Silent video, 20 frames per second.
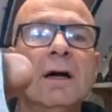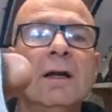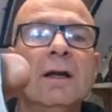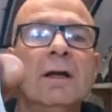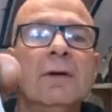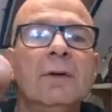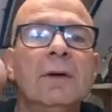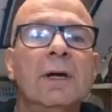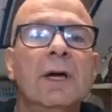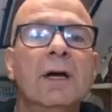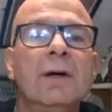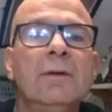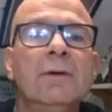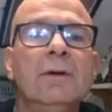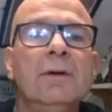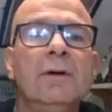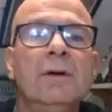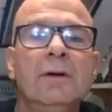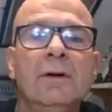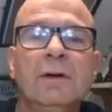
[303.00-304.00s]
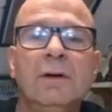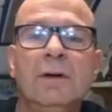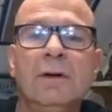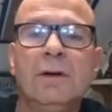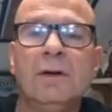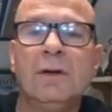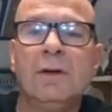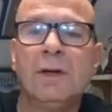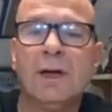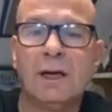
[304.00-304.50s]
There we go.
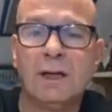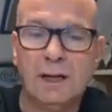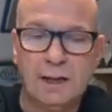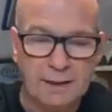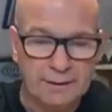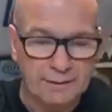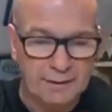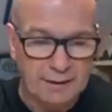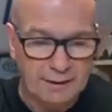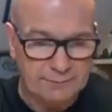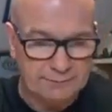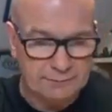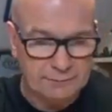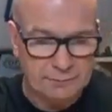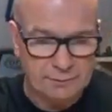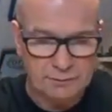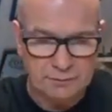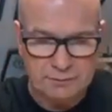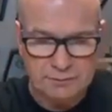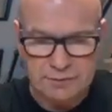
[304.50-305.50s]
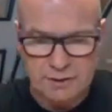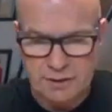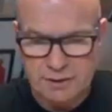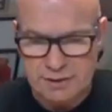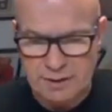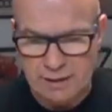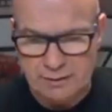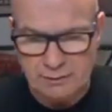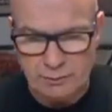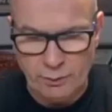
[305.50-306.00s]
I like that. Look,
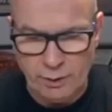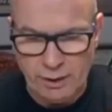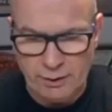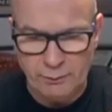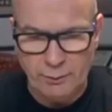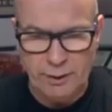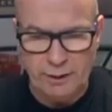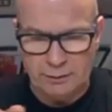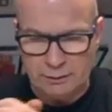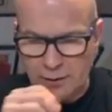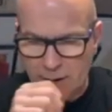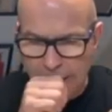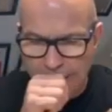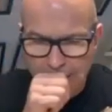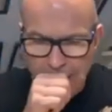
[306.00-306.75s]
turned out quite well.